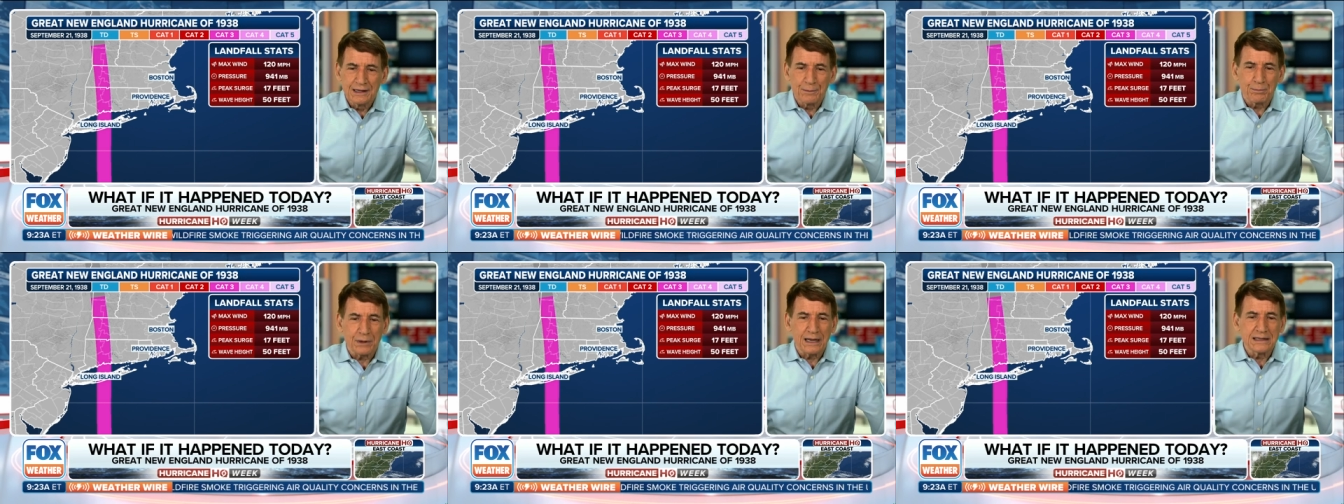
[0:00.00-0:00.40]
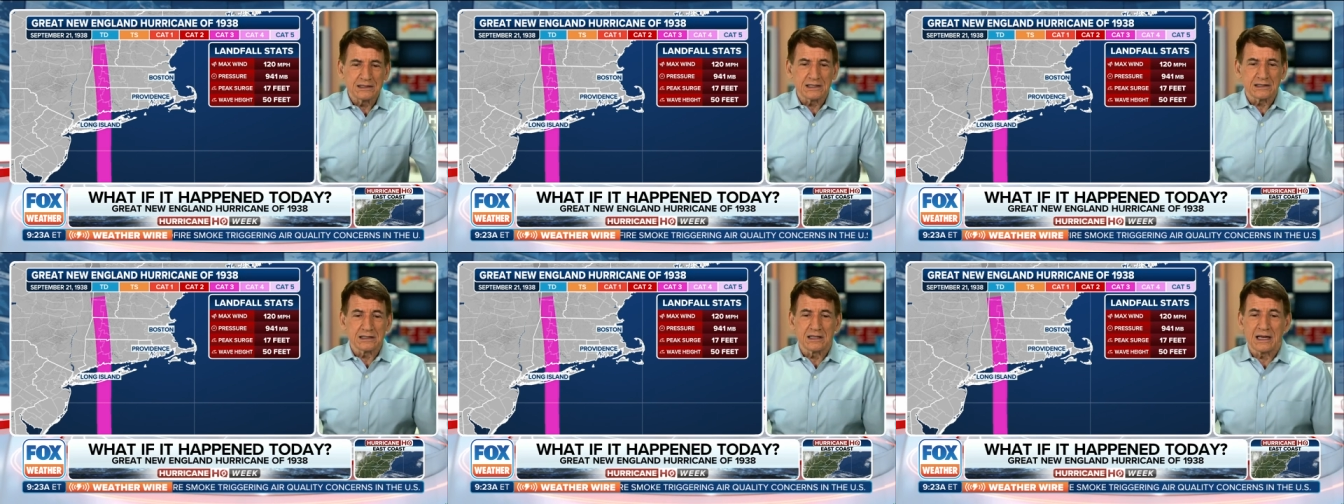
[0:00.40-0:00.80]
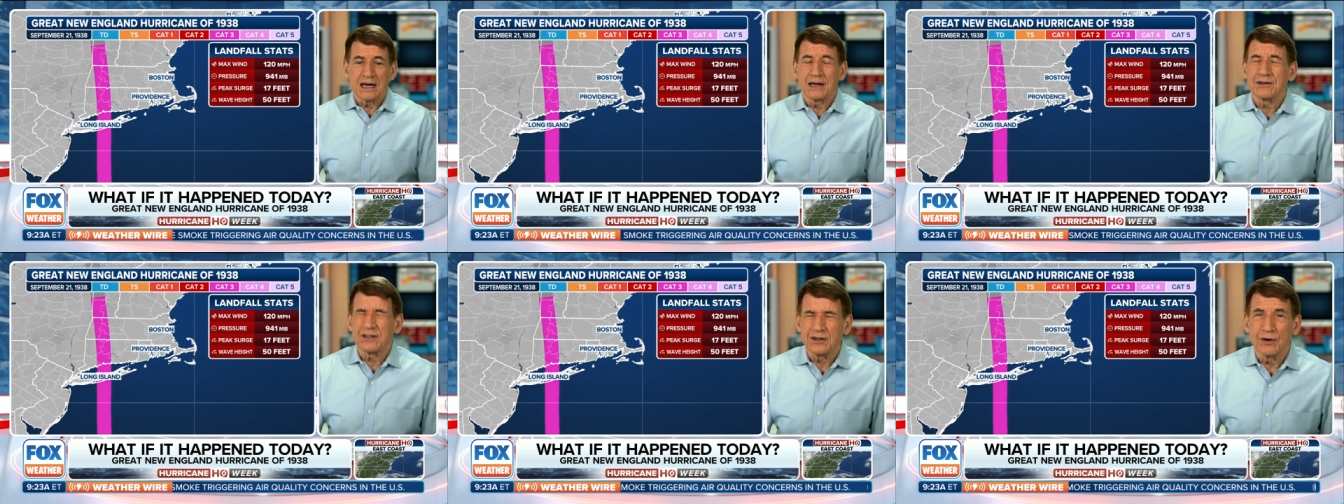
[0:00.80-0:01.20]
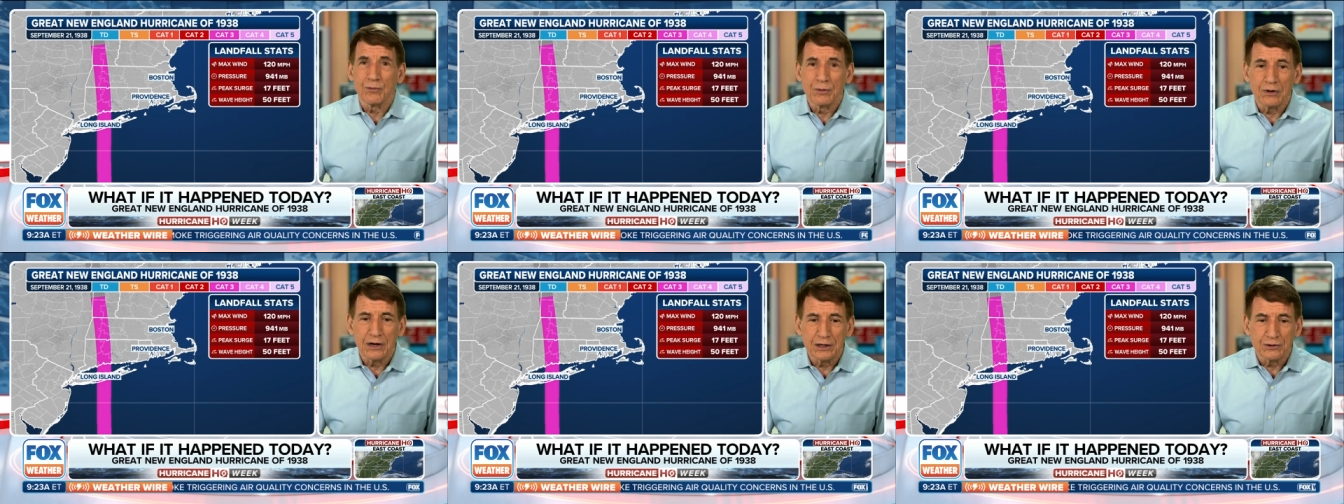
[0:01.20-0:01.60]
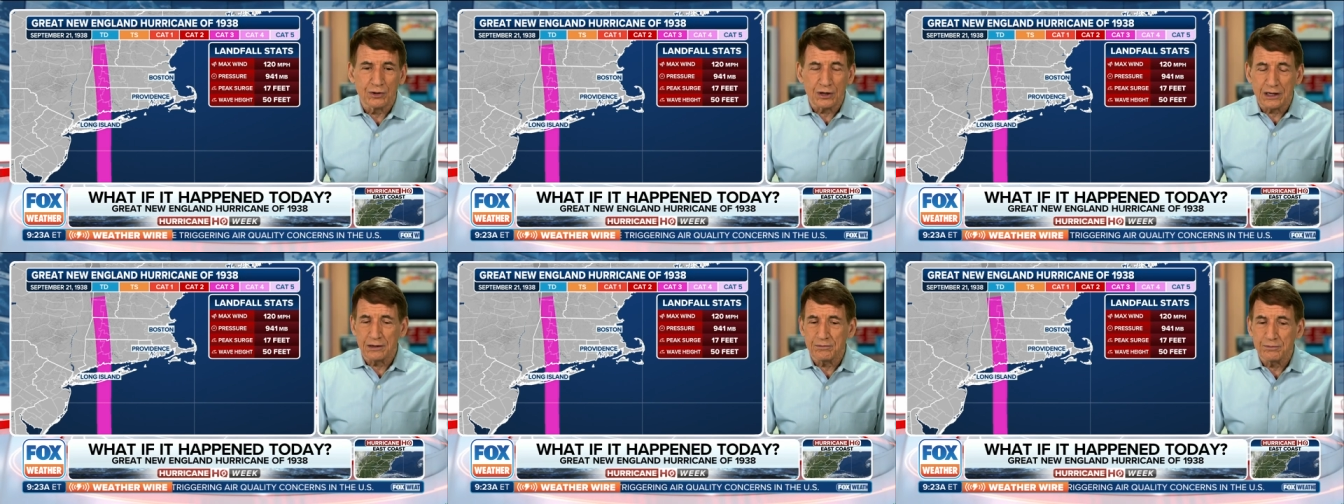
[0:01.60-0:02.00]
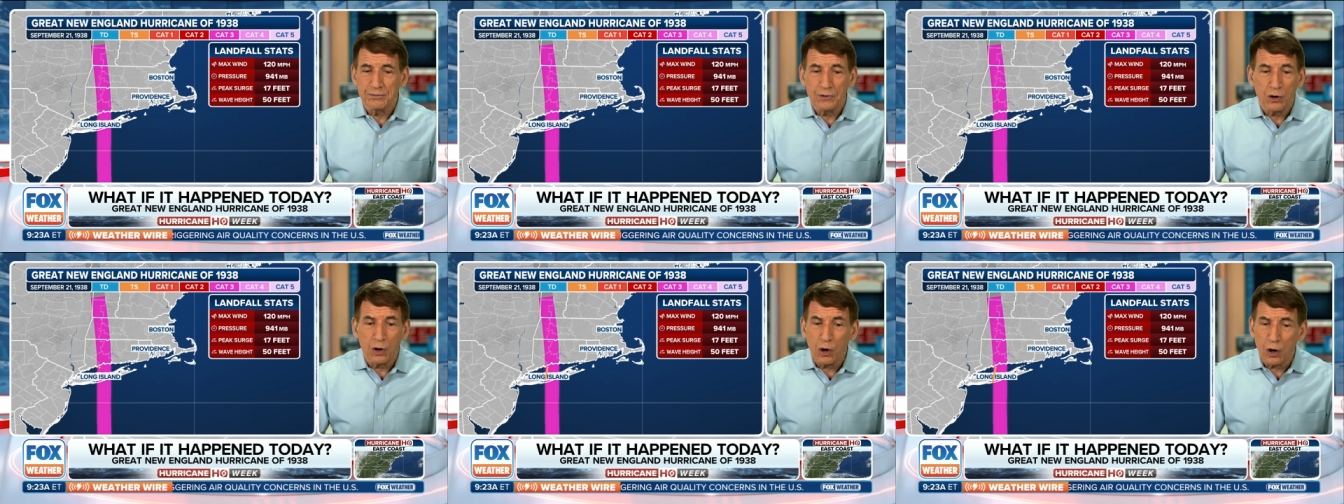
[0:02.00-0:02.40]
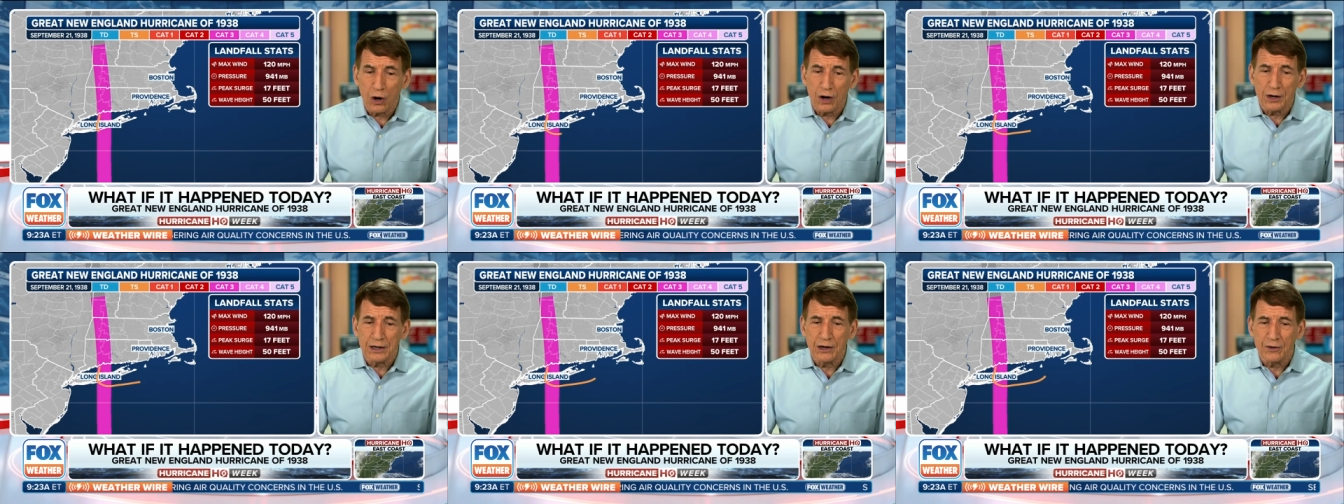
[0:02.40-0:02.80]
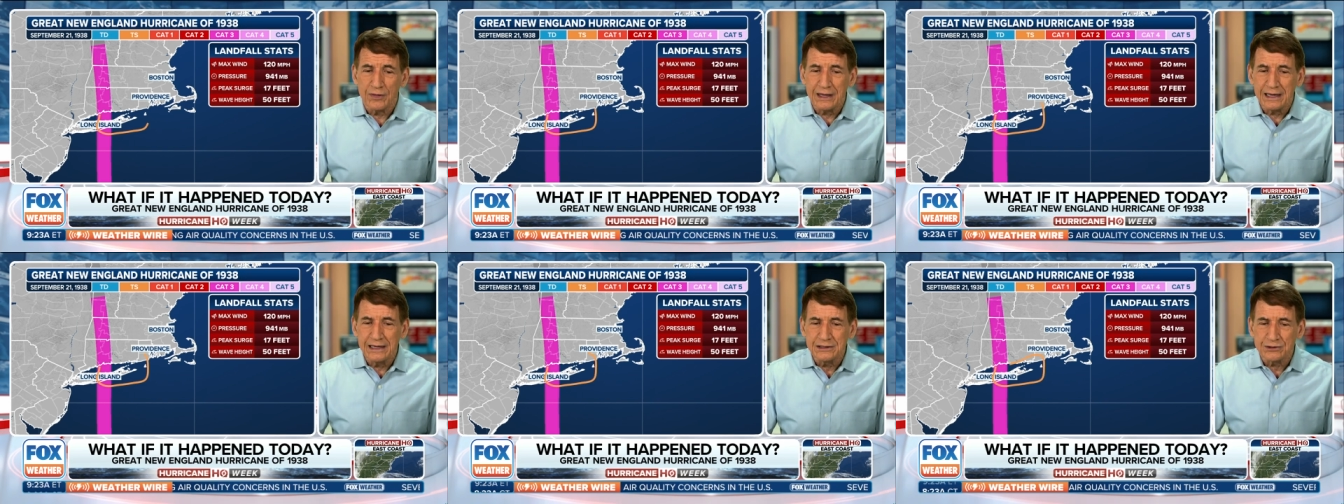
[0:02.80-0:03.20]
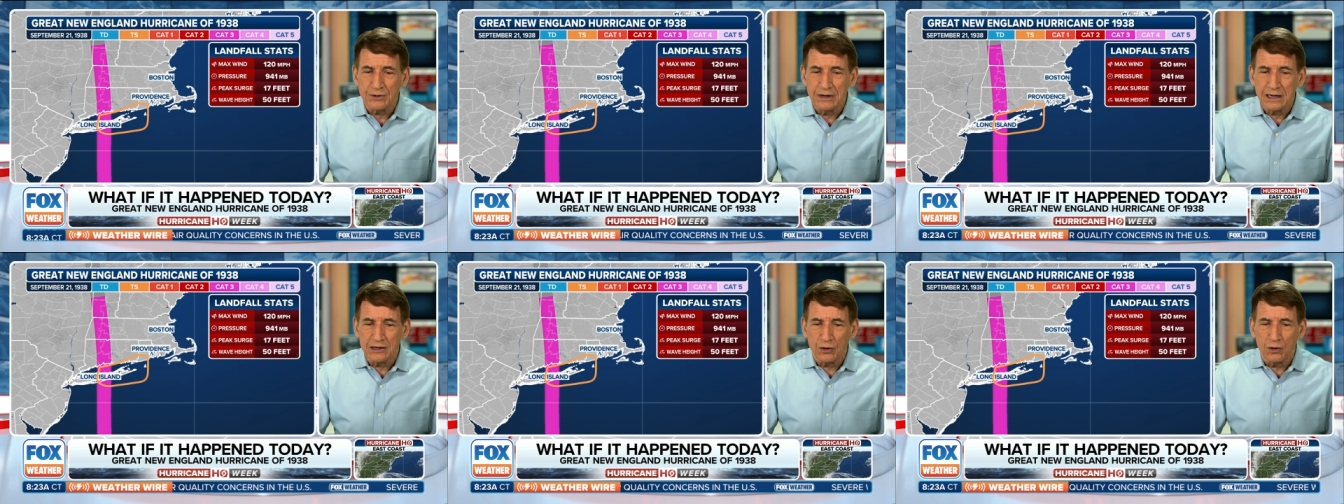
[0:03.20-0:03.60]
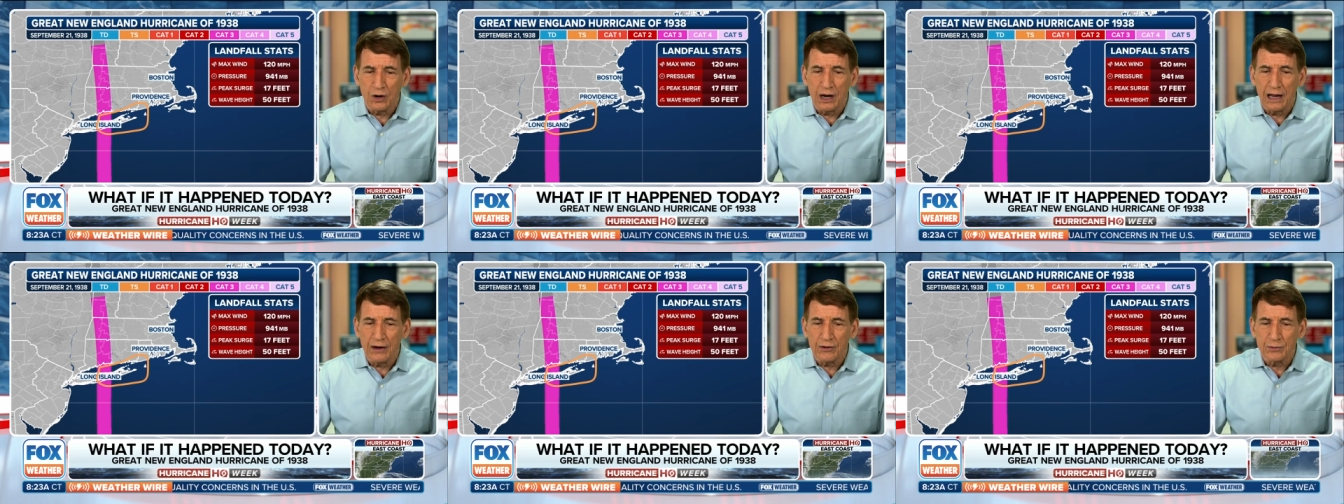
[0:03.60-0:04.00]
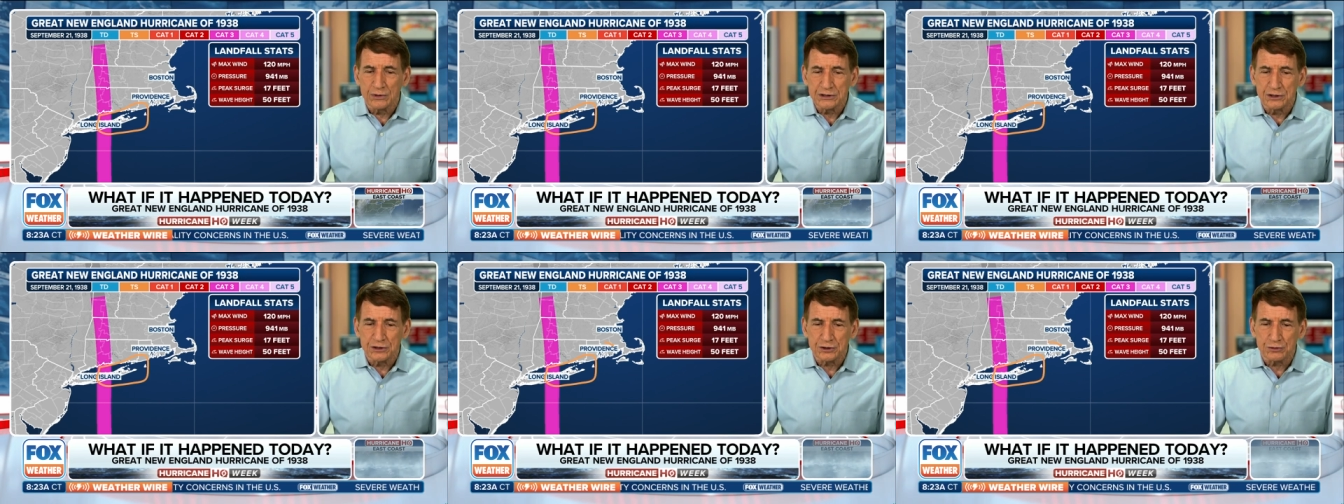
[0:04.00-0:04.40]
the places that uh, really took it hard here, the eastern end of Long Island was